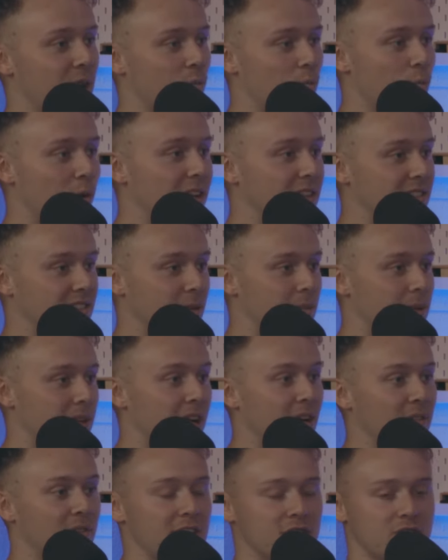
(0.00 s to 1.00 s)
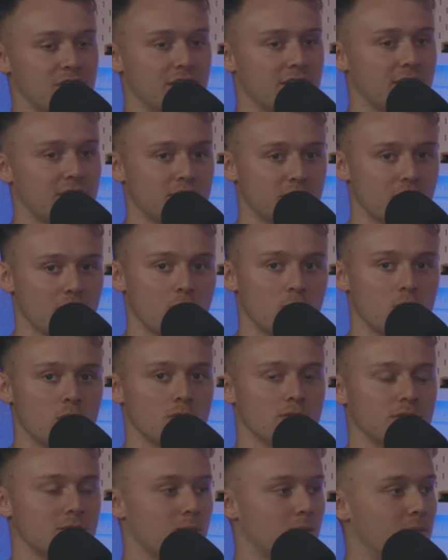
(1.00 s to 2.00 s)
And when something eventually does go
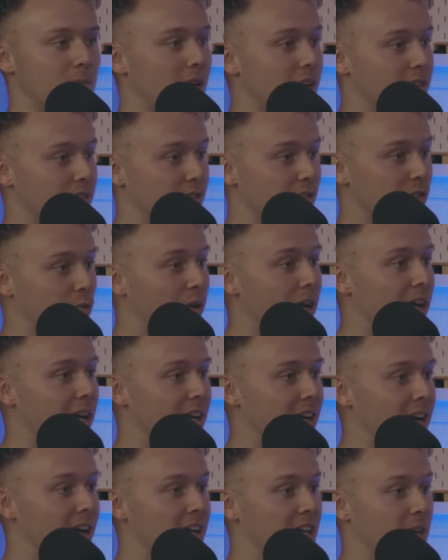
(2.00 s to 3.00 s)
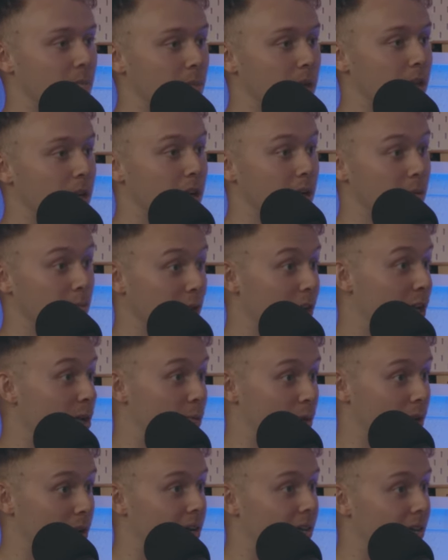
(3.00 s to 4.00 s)
wrong or someone passes away, I can be like, you know
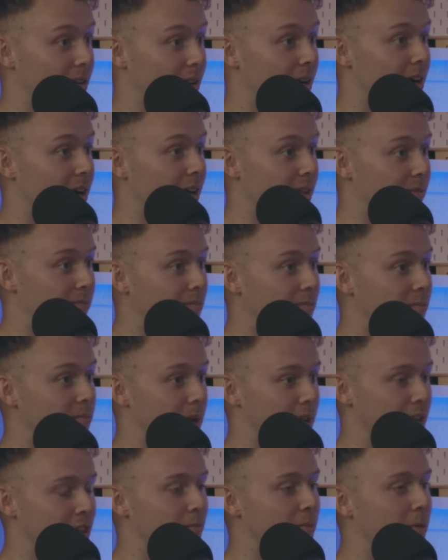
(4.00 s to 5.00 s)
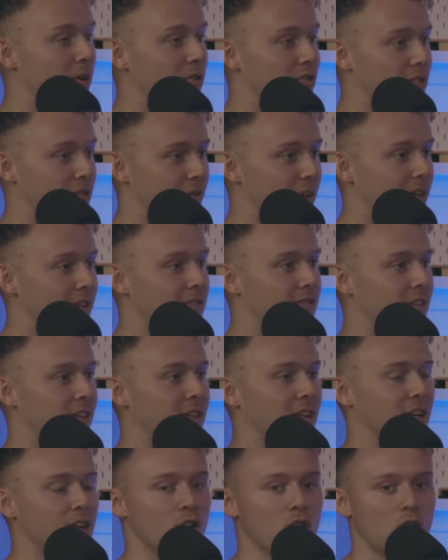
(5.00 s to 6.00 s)
what, I made the most of it. Because I
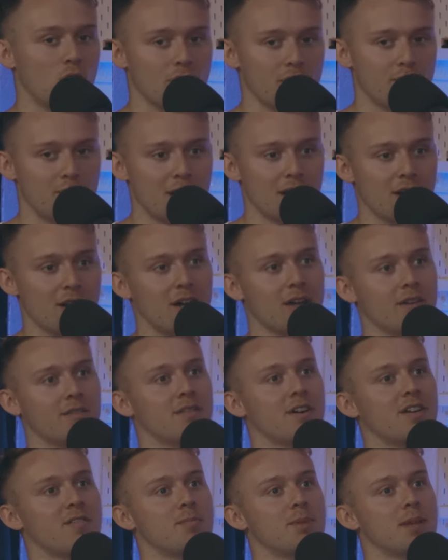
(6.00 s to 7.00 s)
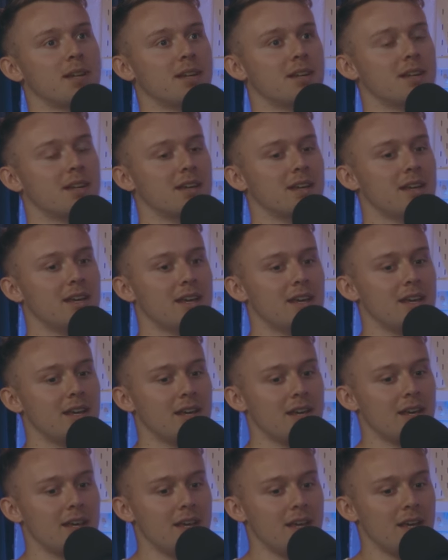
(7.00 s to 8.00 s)
think a lot of my life I've been,
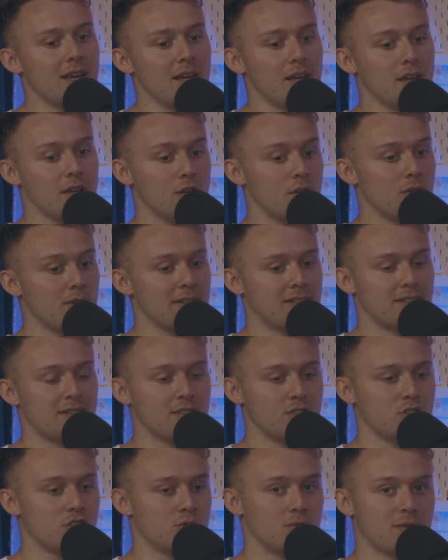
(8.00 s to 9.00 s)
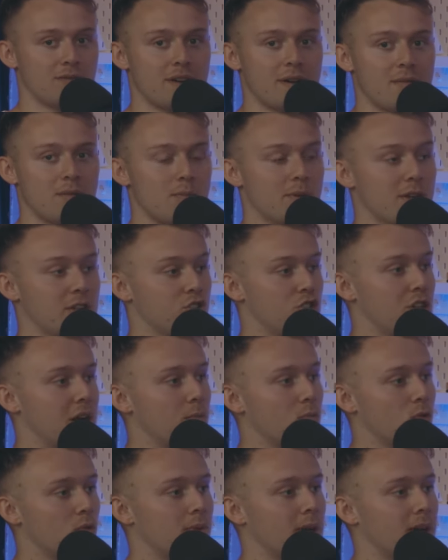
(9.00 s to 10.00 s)
you know, this isn't just with family, but in
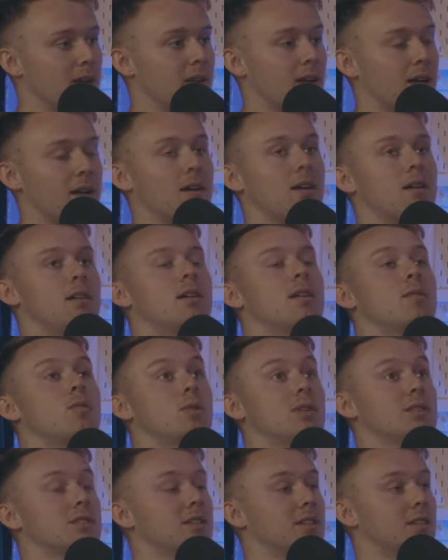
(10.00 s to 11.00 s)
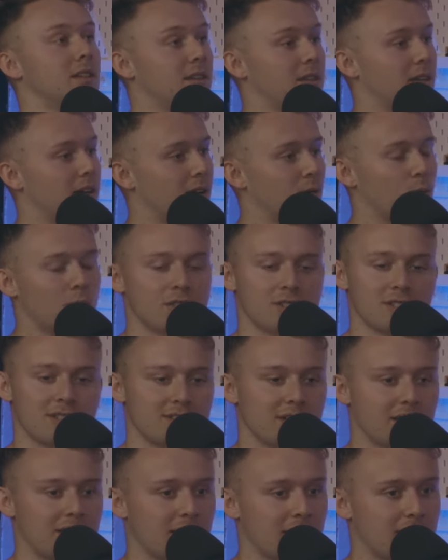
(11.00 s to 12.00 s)
general, being like, oh, I wish I did that. I wish I
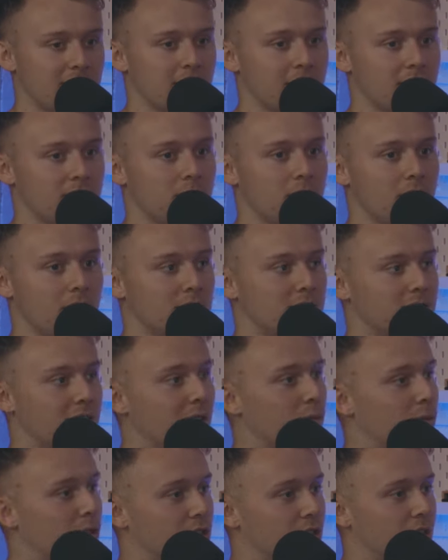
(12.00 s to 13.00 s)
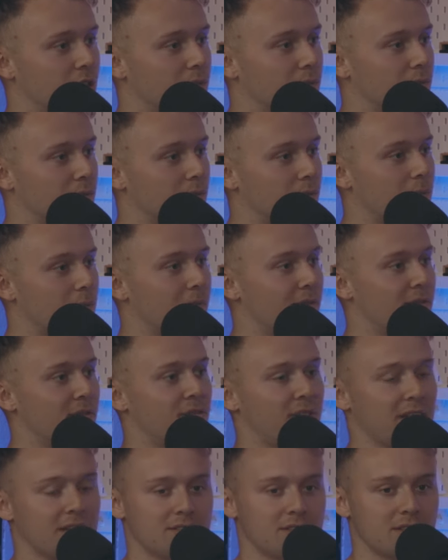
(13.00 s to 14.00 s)
said that to this person. I wish I
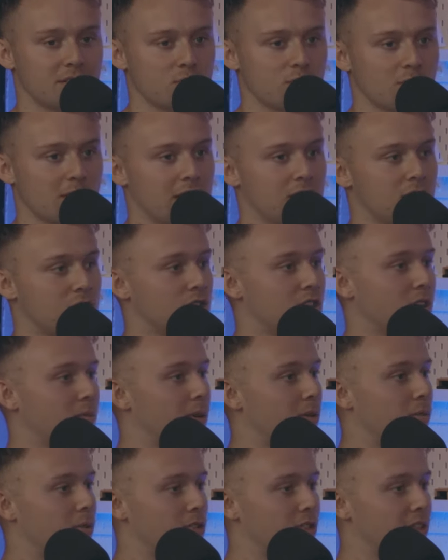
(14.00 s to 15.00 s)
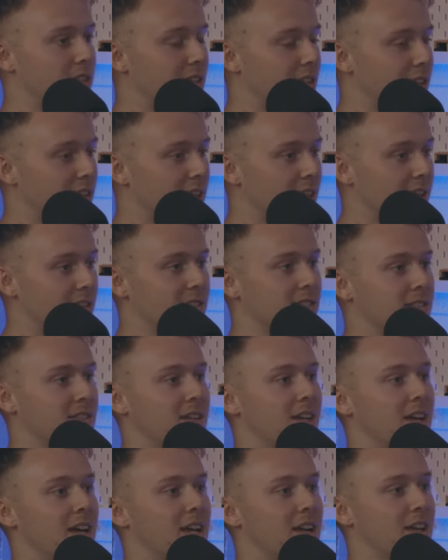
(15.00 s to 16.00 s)
fixed this relationship. I wish I did this.
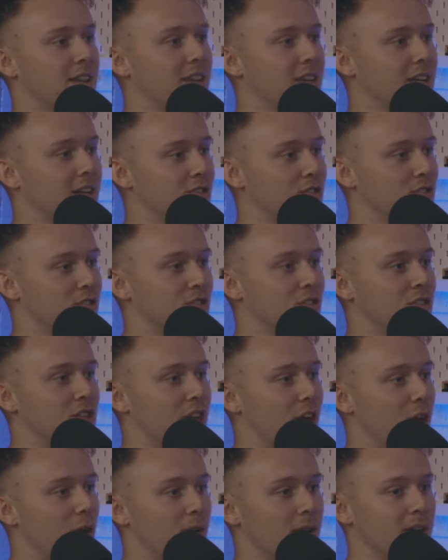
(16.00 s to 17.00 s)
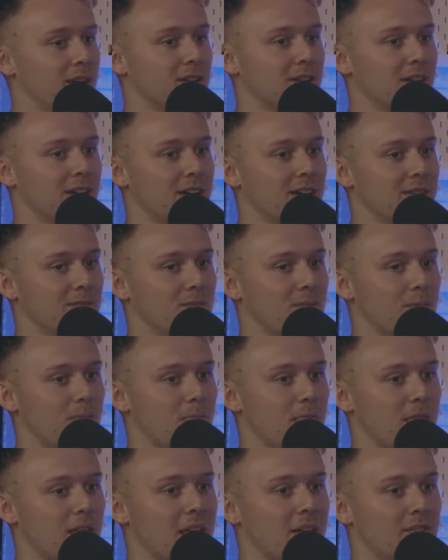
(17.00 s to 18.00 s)
And I think it's just knowing, like,
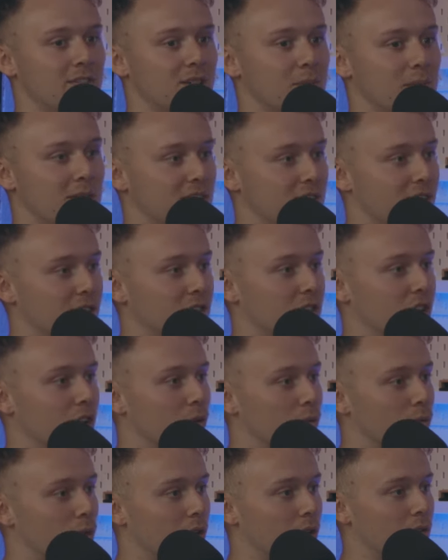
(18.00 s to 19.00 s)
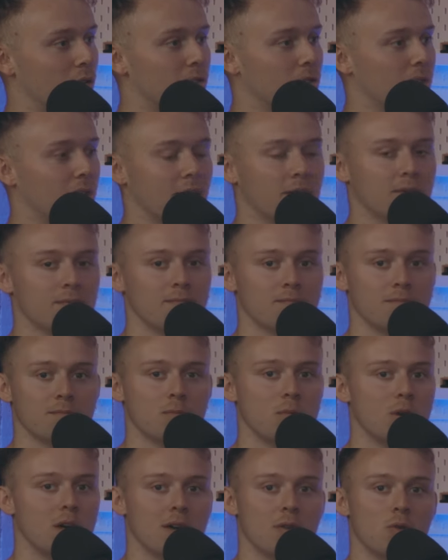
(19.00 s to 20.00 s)
if something does go wrong,
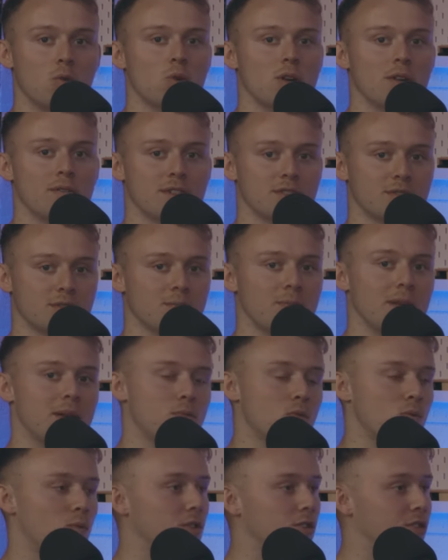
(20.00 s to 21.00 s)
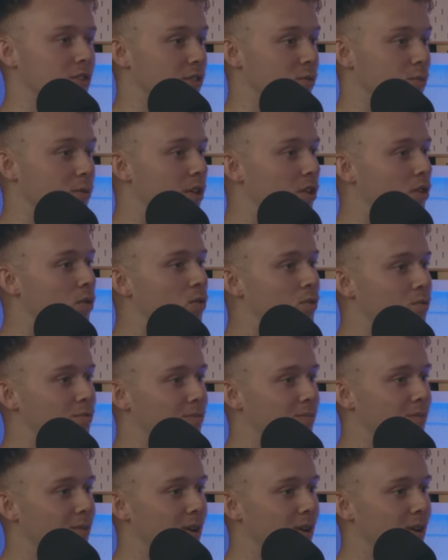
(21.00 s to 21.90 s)
like, all of us, people watching us, we could all